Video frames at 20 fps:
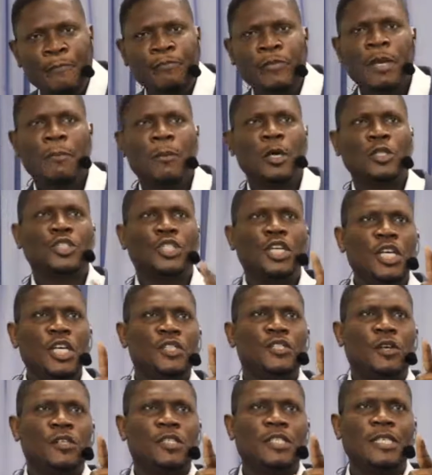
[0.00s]
But
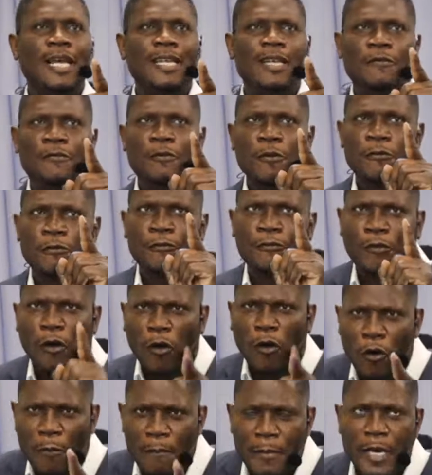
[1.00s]
Jesus said, if you
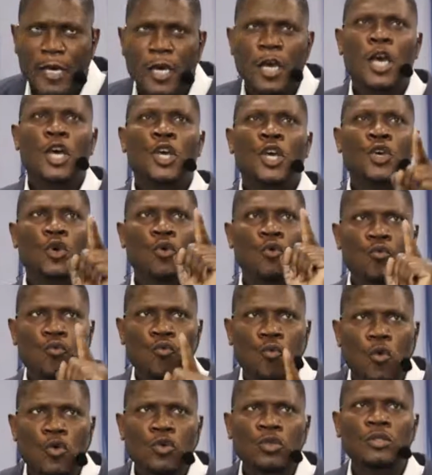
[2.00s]
follow me, you
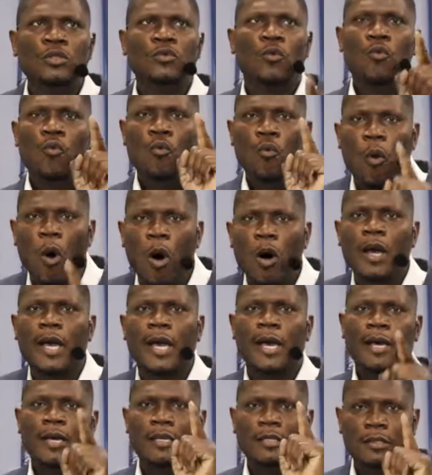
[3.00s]
won't walk
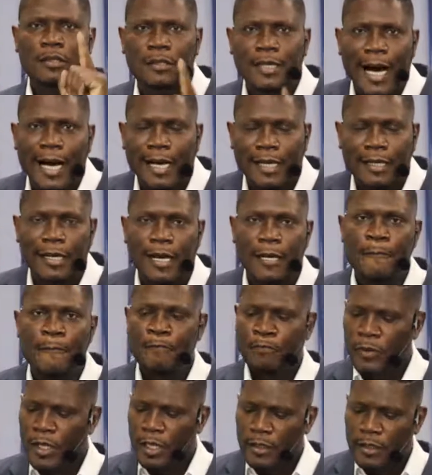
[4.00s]
in darkness.
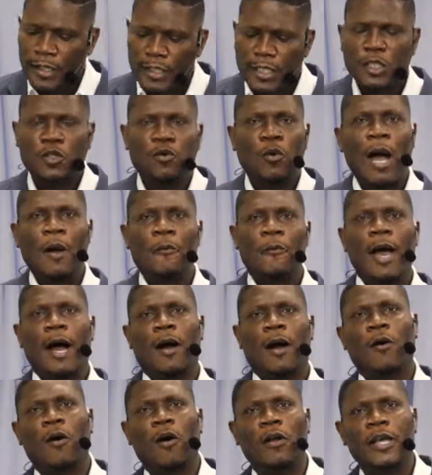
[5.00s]
This is why we are
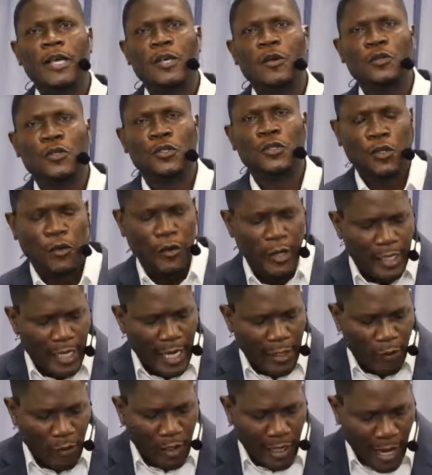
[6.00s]
calling you to surrender
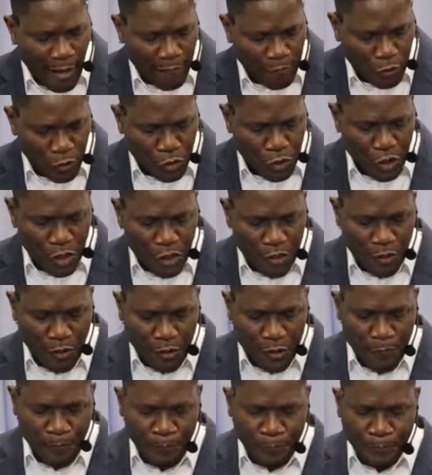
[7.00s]
your life to
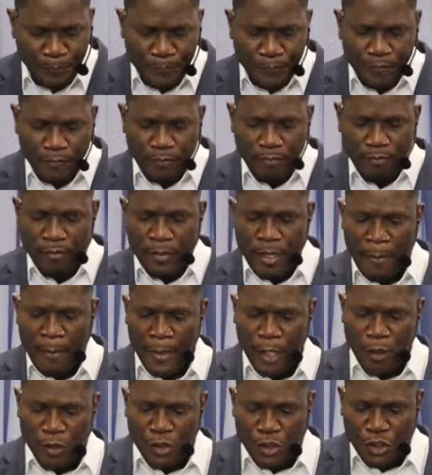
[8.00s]
Jesus,
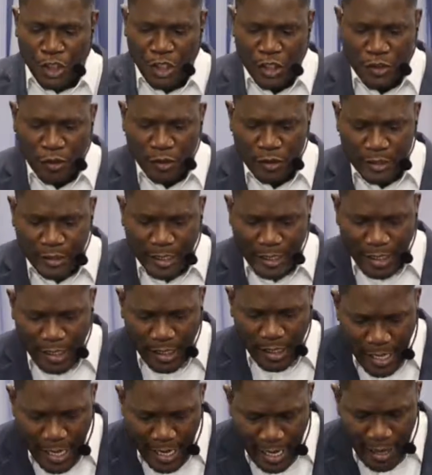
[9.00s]
because Jesus
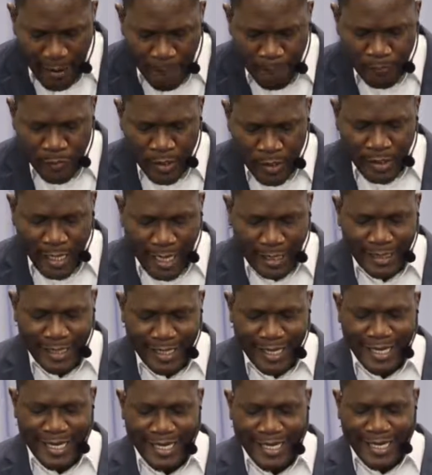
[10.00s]
declared that
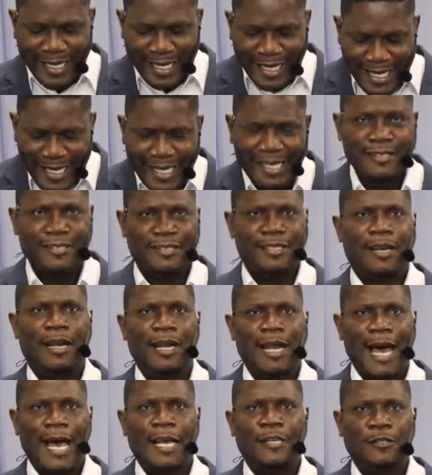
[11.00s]
he is the
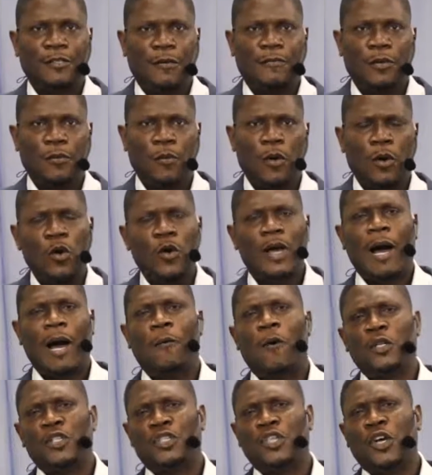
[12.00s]
light of the world. Look at
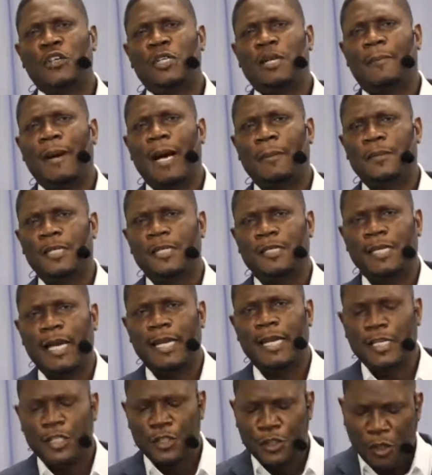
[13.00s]
what John the Baptist said
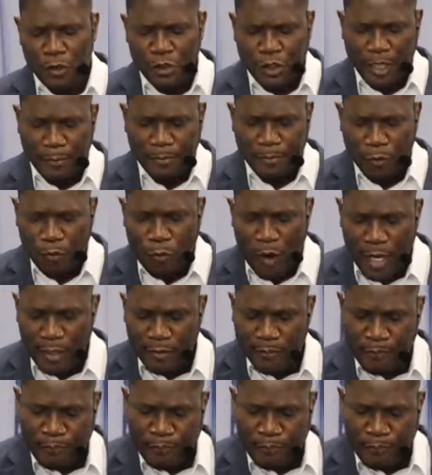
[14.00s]
in John chapter 1,